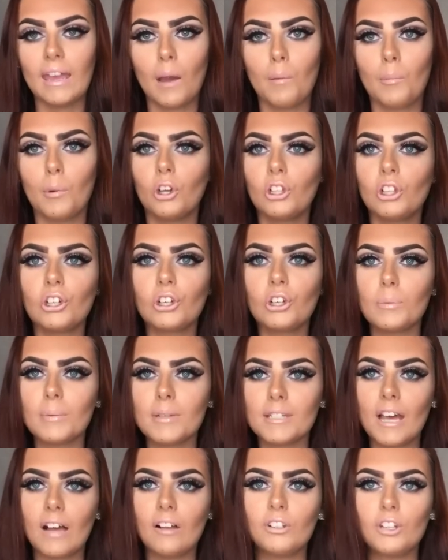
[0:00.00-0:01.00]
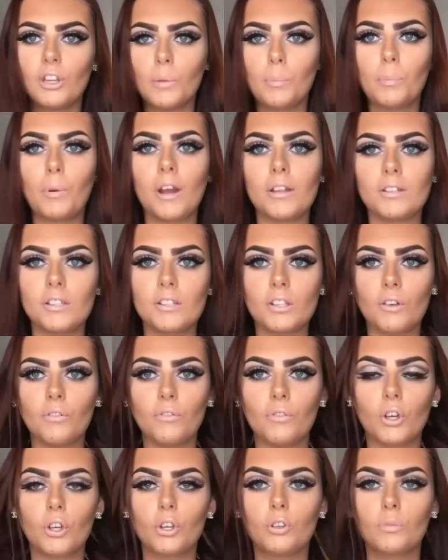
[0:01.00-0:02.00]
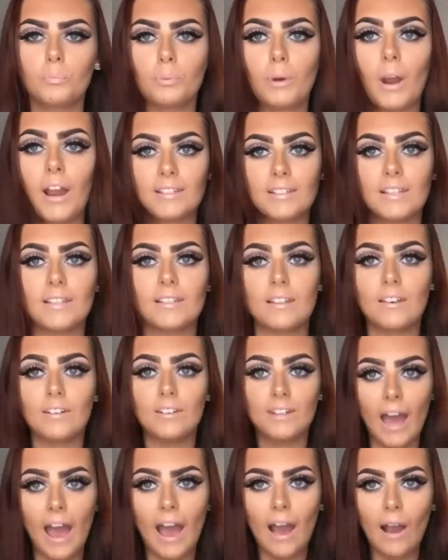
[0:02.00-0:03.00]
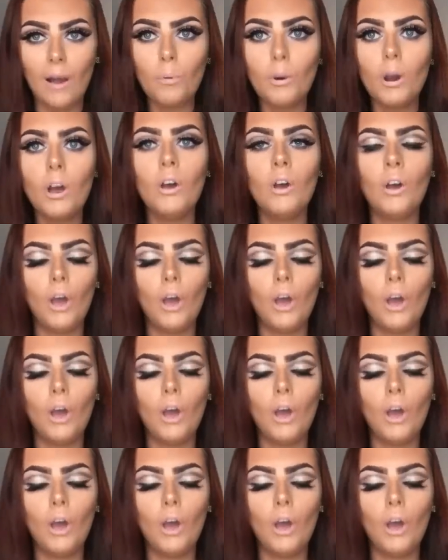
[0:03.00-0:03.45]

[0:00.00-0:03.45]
I'm only going to be telling you the prices of the prices now,